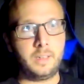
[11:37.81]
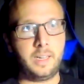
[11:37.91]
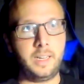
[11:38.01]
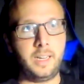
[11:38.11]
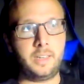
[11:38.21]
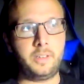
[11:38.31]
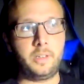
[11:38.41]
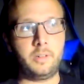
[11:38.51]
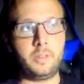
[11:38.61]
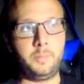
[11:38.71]
I had to
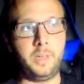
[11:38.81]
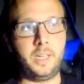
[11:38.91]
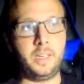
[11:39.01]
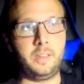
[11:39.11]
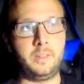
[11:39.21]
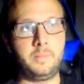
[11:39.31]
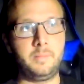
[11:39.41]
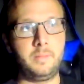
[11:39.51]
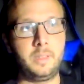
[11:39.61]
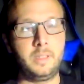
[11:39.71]
go to bed
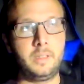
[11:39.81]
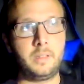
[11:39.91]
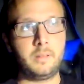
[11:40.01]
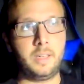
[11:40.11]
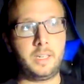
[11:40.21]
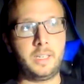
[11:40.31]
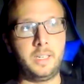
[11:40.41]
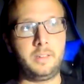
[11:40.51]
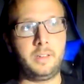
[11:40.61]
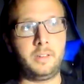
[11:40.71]
like at,